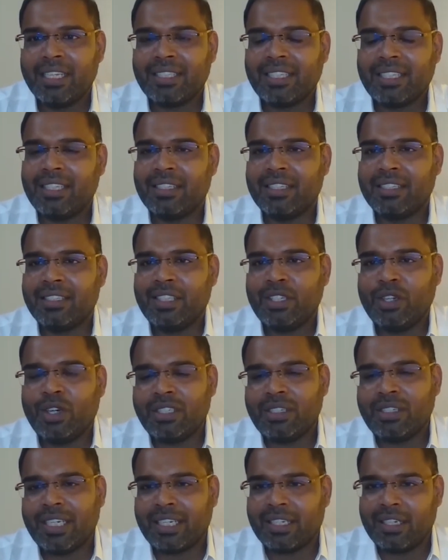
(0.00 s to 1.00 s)
See, this is
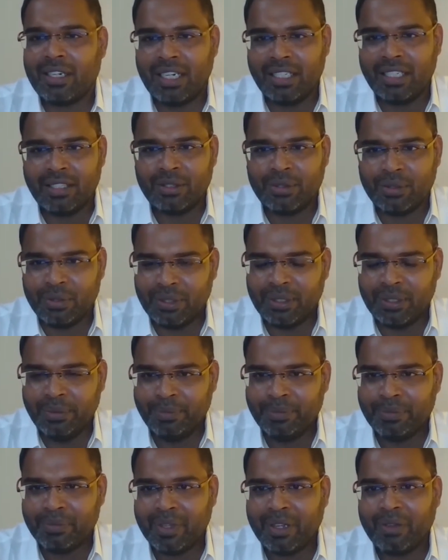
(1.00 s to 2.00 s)
your technology suite.
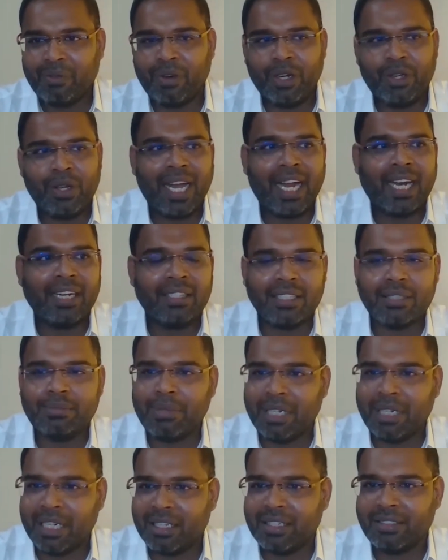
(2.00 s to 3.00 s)
When you add this
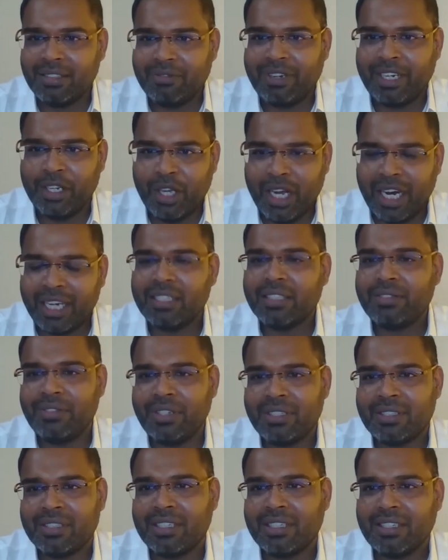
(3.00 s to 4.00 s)
button, when you add this
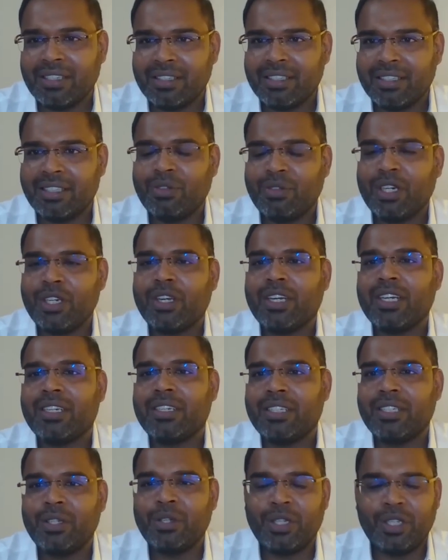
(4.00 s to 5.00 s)
feature, this is what
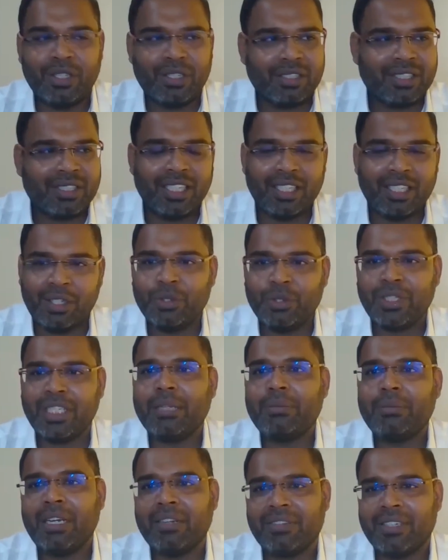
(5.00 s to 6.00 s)
you see. You see
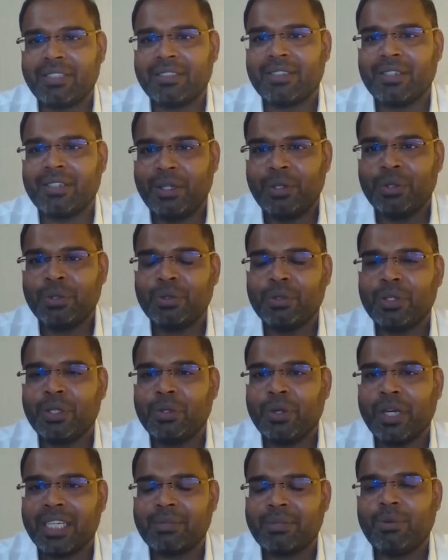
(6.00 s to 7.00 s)
the benefits.
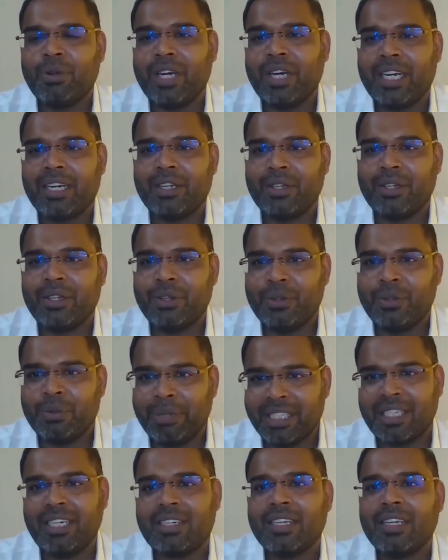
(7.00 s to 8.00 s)
You explore it. You
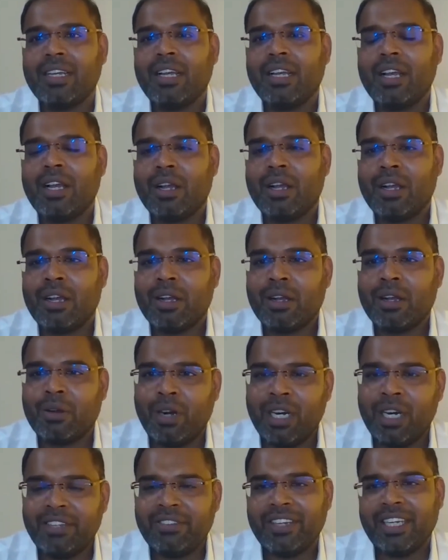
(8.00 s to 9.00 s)
measure it.
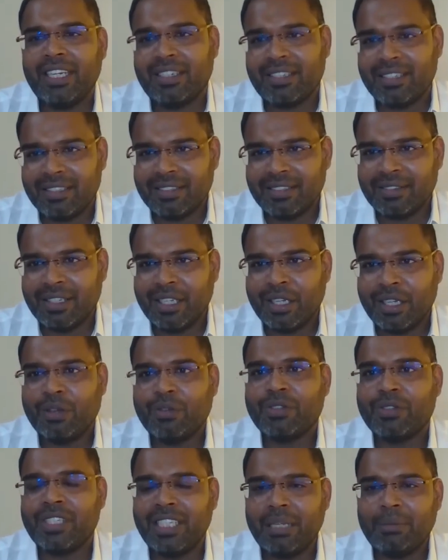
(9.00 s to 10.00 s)
Quantify it.
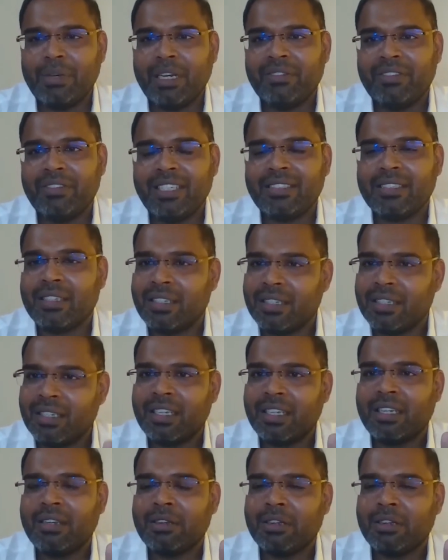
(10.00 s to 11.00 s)
If you see the benefits,
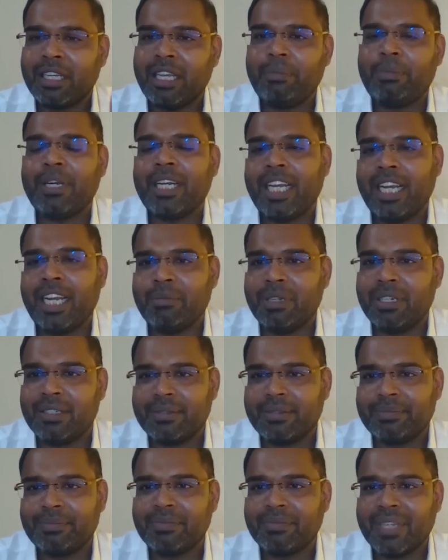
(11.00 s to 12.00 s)
keep it
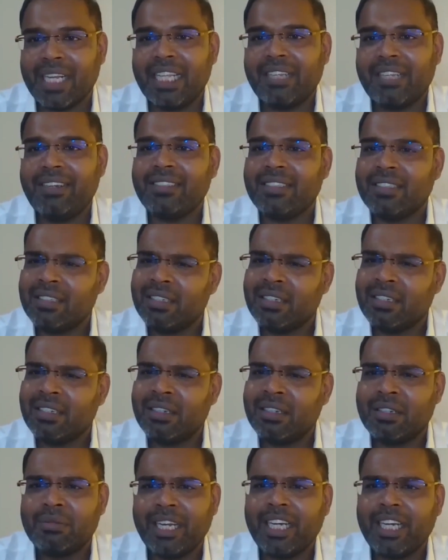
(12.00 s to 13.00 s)
enabled. Otherwise,
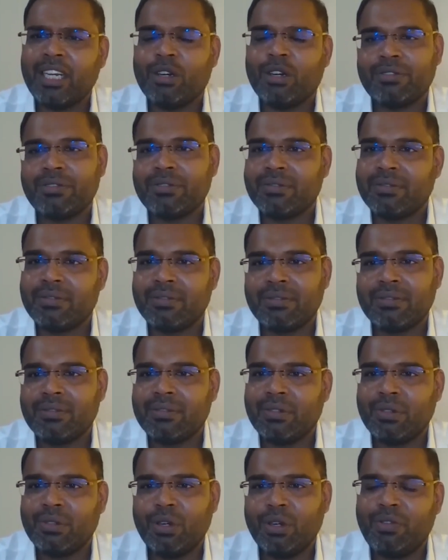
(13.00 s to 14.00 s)
make it off.
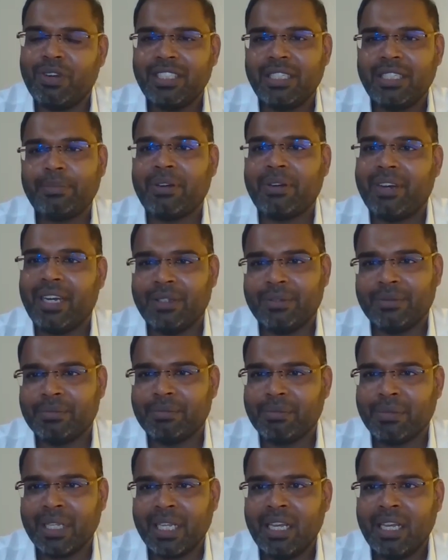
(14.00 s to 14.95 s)
Go for a cheaper value.